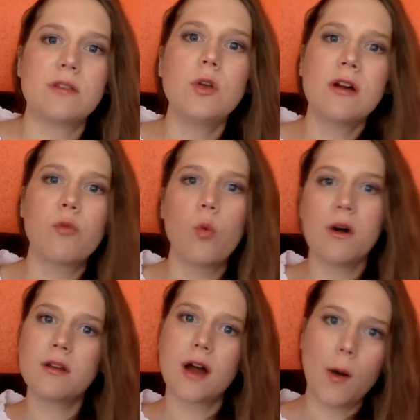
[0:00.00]
So you have
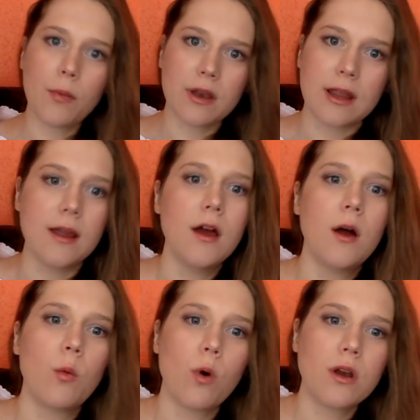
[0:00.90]
one company,
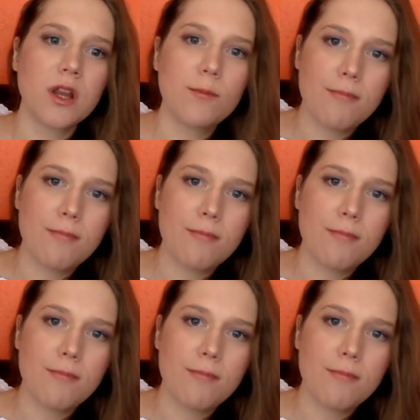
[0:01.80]
one